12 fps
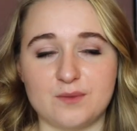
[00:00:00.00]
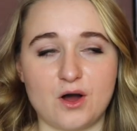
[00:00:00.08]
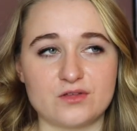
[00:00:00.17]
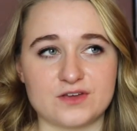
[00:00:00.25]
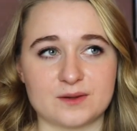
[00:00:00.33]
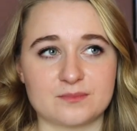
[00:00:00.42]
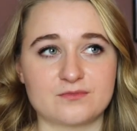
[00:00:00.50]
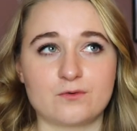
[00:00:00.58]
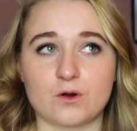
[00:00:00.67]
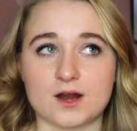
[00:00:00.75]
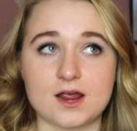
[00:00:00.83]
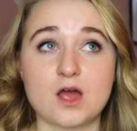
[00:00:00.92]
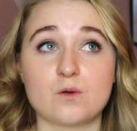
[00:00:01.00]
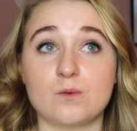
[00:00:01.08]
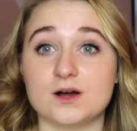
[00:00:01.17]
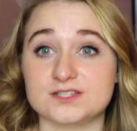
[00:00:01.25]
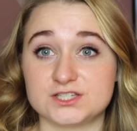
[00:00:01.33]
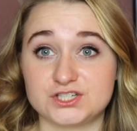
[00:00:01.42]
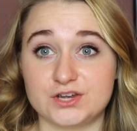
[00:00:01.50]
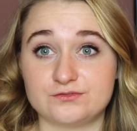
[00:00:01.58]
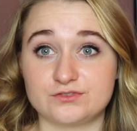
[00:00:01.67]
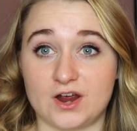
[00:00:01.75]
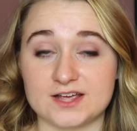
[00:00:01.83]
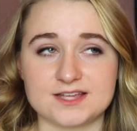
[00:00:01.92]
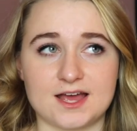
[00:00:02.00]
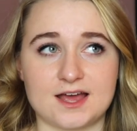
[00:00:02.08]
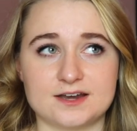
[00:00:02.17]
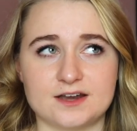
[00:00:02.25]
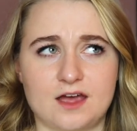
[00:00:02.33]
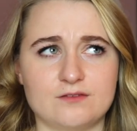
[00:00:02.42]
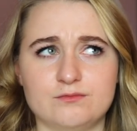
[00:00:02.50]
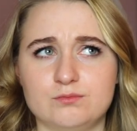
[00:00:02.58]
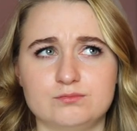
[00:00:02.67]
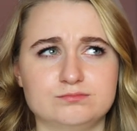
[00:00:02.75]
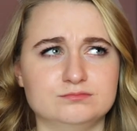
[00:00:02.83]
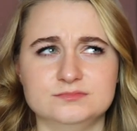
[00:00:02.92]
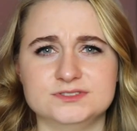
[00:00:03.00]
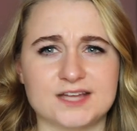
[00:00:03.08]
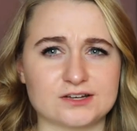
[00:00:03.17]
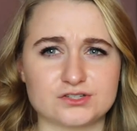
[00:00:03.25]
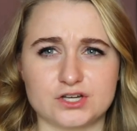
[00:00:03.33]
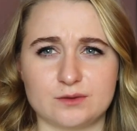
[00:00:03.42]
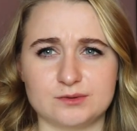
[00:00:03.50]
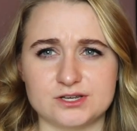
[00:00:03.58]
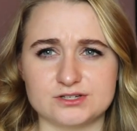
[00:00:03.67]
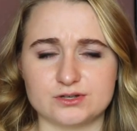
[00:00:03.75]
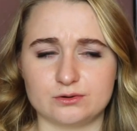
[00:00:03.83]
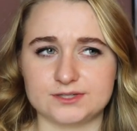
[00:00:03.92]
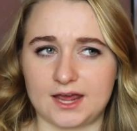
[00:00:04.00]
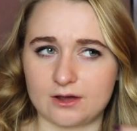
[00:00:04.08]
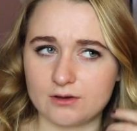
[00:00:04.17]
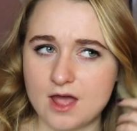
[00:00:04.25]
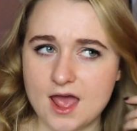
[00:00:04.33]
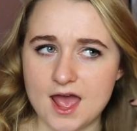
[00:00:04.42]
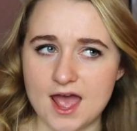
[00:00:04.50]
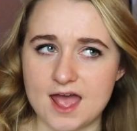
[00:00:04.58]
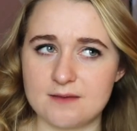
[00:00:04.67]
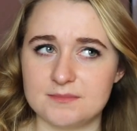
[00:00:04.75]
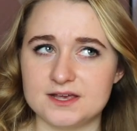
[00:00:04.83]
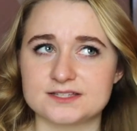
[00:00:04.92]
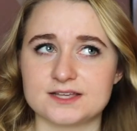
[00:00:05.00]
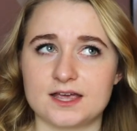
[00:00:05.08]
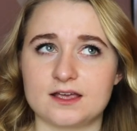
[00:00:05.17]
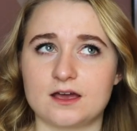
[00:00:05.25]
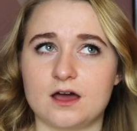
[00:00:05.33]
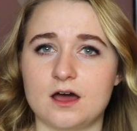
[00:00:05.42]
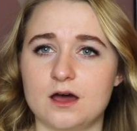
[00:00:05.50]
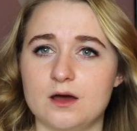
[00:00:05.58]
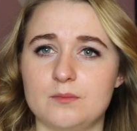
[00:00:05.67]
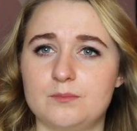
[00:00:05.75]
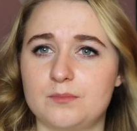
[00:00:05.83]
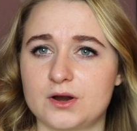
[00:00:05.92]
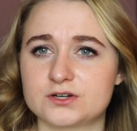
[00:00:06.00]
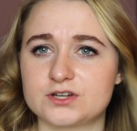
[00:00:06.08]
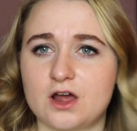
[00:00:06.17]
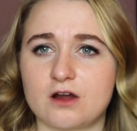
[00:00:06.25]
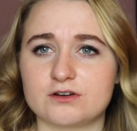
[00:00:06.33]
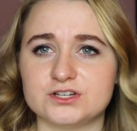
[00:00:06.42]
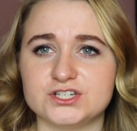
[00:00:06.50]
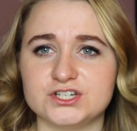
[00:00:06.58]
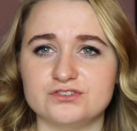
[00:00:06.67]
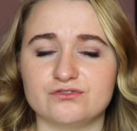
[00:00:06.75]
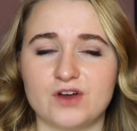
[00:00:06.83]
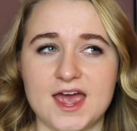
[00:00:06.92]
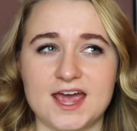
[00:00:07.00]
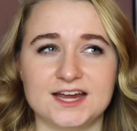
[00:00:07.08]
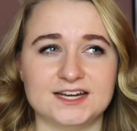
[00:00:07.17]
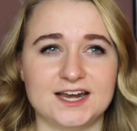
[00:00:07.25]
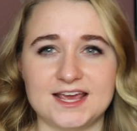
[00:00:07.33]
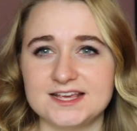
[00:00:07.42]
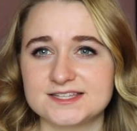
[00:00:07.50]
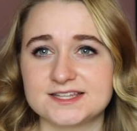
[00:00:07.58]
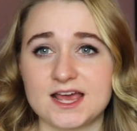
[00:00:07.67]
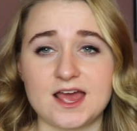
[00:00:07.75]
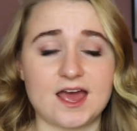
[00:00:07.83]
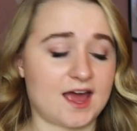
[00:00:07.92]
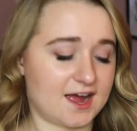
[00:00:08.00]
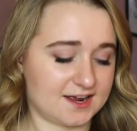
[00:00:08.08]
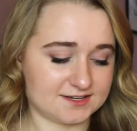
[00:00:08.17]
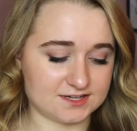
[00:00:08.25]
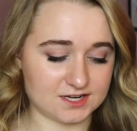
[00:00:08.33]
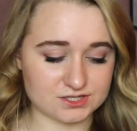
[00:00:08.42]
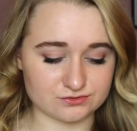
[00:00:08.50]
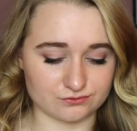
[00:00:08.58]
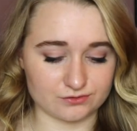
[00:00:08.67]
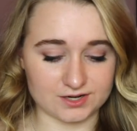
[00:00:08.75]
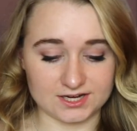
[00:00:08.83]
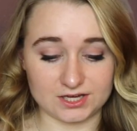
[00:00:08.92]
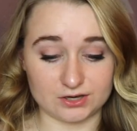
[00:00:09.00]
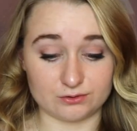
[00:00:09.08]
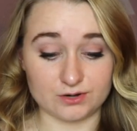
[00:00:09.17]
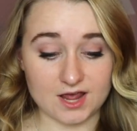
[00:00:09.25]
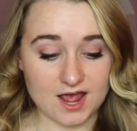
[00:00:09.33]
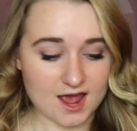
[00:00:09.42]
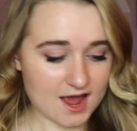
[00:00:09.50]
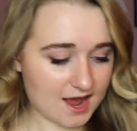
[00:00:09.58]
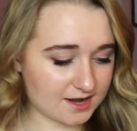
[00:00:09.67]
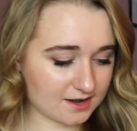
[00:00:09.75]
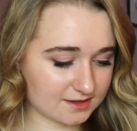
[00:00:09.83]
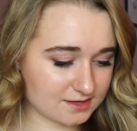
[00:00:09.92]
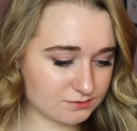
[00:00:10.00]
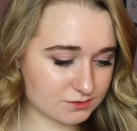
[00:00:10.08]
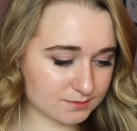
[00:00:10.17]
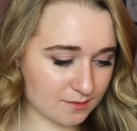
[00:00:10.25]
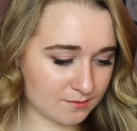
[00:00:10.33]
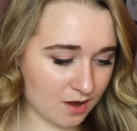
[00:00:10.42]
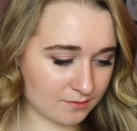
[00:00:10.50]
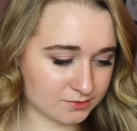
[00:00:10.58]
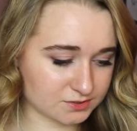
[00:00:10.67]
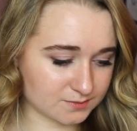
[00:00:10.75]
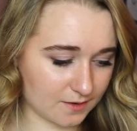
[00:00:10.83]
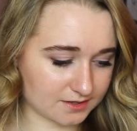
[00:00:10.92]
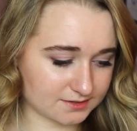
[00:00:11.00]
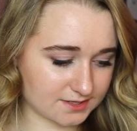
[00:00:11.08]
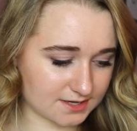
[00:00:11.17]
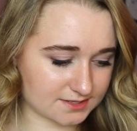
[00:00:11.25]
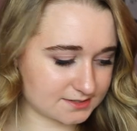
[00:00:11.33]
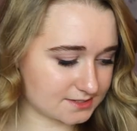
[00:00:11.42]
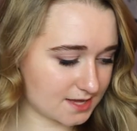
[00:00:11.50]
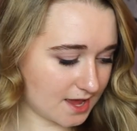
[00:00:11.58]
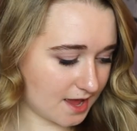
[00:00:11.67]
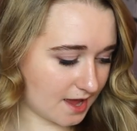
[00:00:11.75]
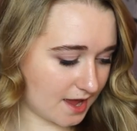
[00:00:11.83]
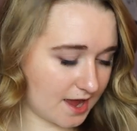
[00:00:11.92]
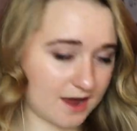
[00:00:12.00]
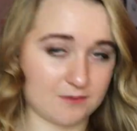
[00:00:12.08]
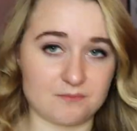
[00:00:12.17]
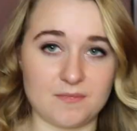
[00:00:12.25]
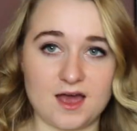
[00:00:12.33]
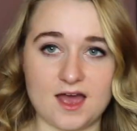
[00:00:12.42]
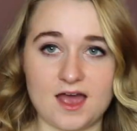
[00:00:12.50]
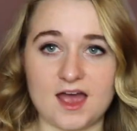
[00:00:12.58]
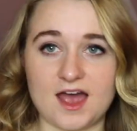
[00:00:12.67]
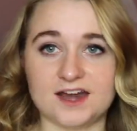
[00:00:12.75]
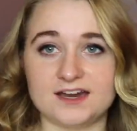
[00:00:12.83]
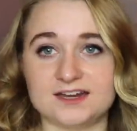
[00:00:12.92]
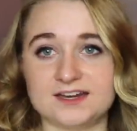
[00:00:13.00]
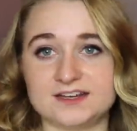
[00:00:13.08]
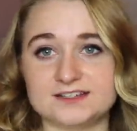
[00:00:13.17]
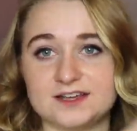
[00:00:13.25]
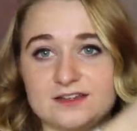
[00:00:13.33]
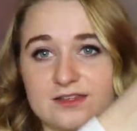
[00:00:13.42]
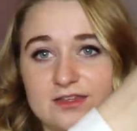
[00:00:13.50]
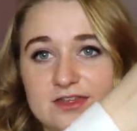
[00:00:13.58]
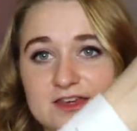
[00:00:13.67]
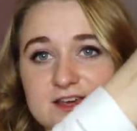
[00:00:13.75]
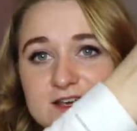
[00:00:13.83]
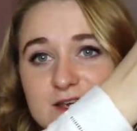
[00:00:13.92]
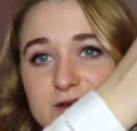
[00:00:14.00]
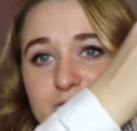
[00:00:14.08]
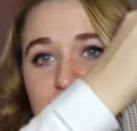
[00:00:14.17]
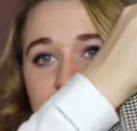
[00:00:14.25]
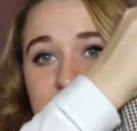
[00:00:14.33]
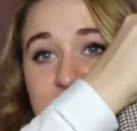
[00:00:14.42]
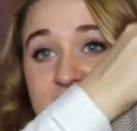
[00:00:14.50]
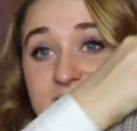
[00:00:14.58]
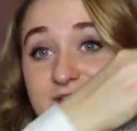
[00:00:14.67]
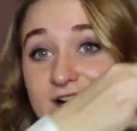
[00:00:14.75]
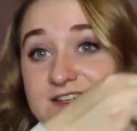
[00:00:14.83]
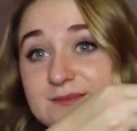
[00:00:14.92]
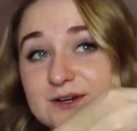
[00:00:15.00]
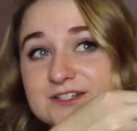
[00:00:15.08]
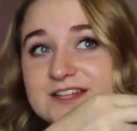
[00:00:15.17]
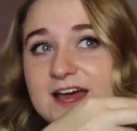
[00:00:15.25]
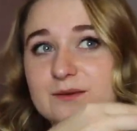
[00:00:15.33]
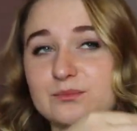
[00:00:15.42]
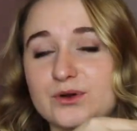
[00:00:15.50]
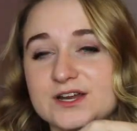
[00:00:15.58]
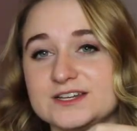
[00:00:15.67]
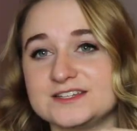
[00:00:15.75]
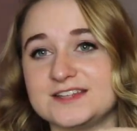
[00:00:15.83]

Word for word: bought there before was a shift dress and I've it's actually a couple years old now and um, it's like a burnt orangey red lace and it's really cute and I think it was my mom who spotted this um, and it is the cutest. It is very similar to that print